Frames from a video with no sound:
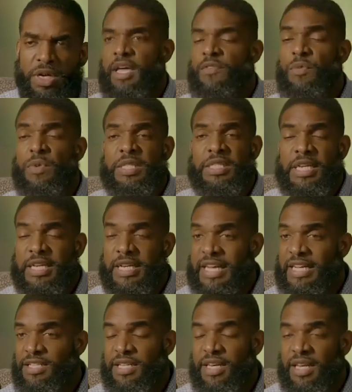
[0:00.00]
everyone's
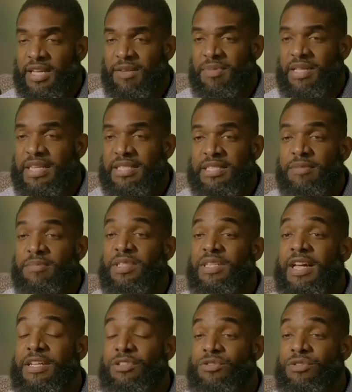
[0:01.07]
uneducated, but that's simply
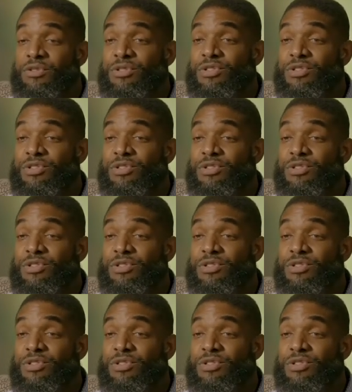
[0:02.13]
not true.